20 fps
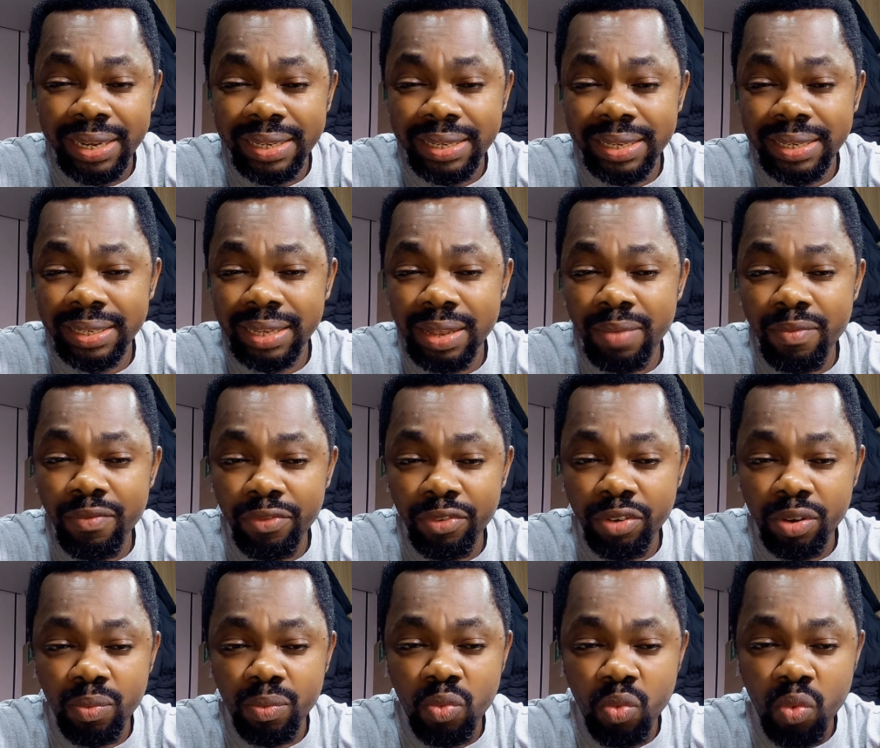the system
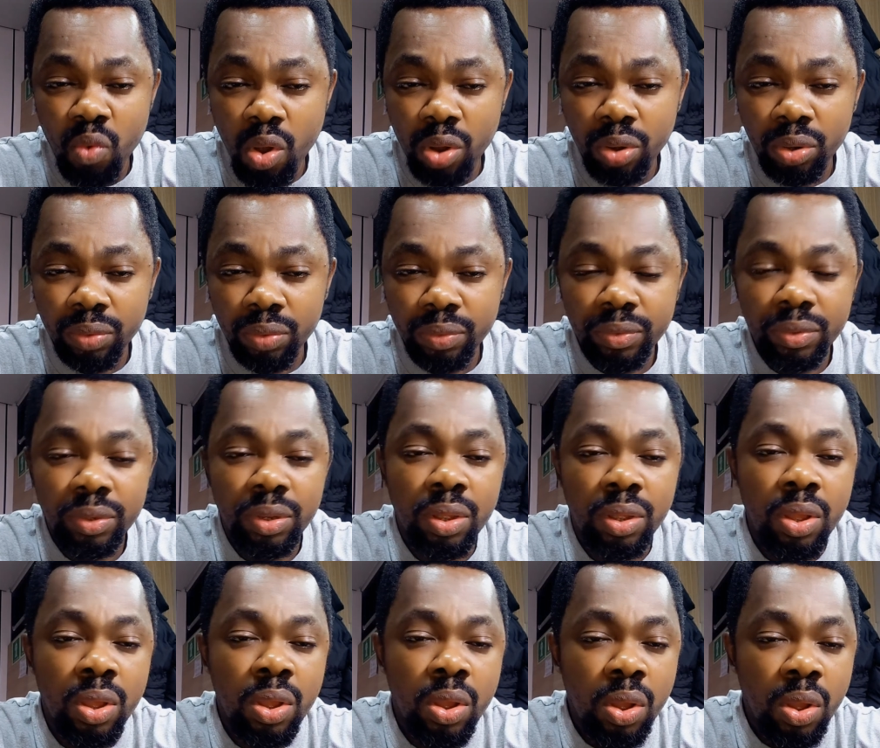from one,
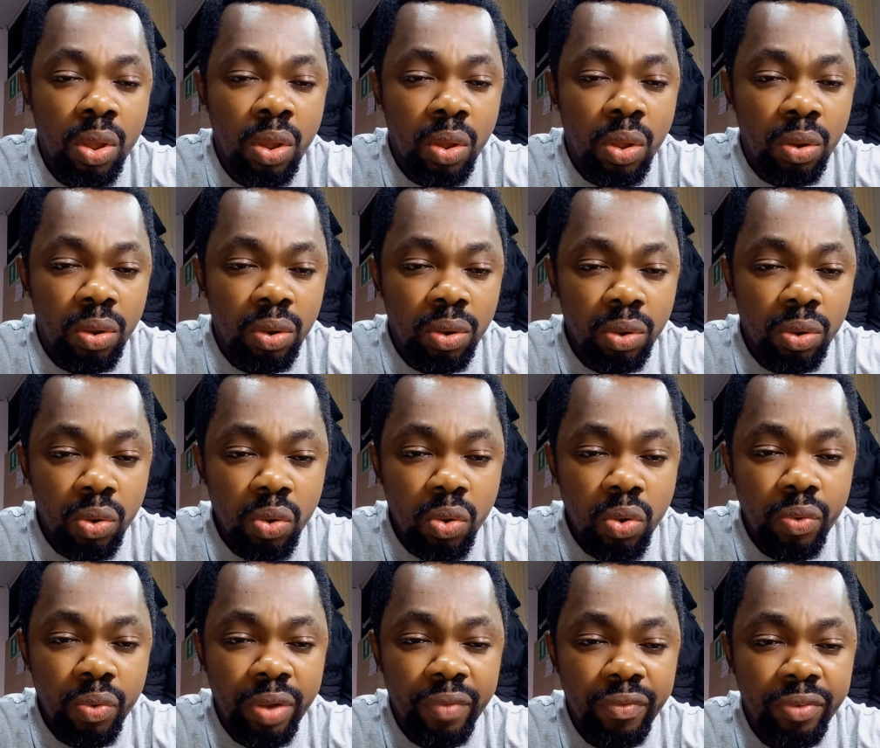
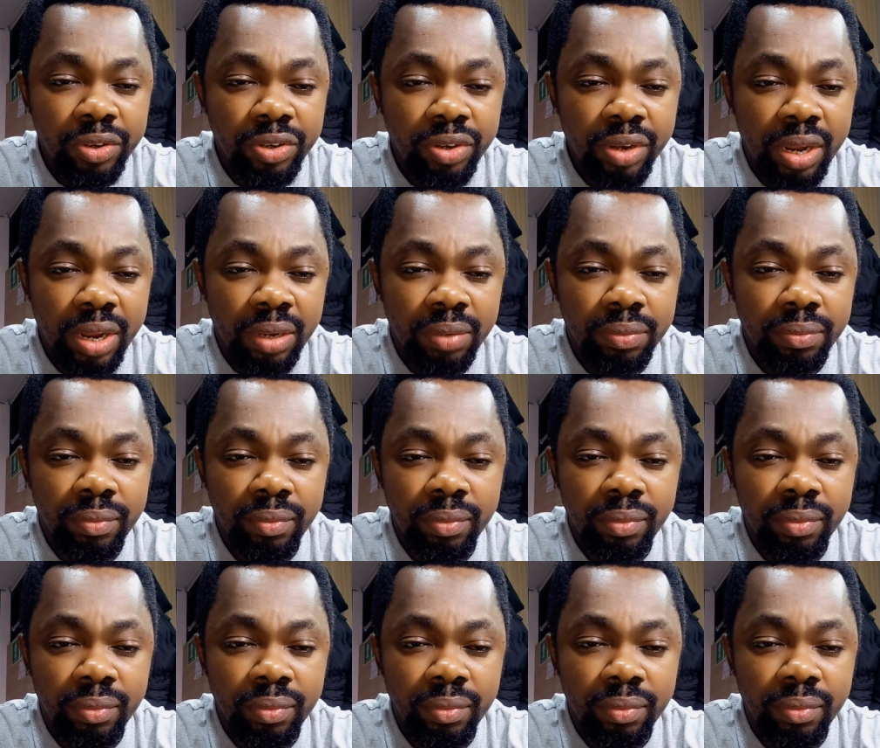low refrigerant,